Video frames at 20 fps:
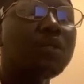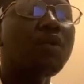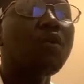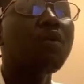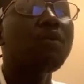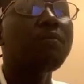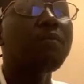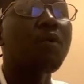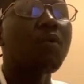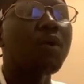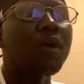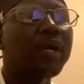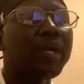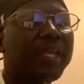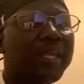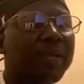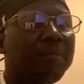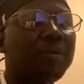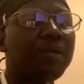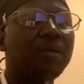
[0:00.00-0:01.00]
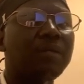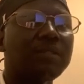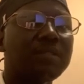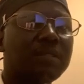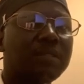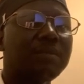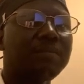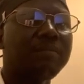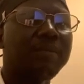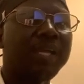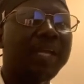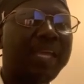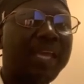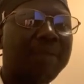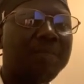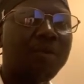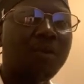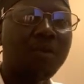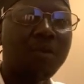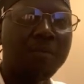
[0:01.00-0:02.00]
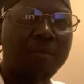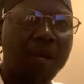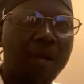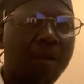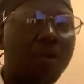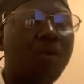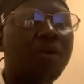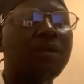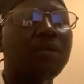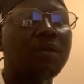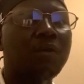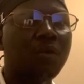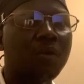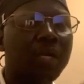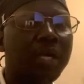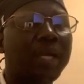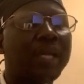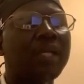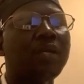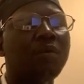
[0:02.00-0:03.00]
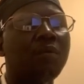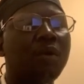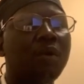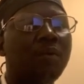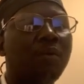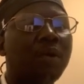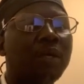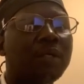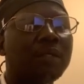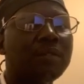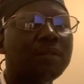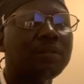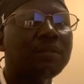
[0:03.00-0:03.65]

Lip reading: walk chemicals, by chemical about on and would that can long look.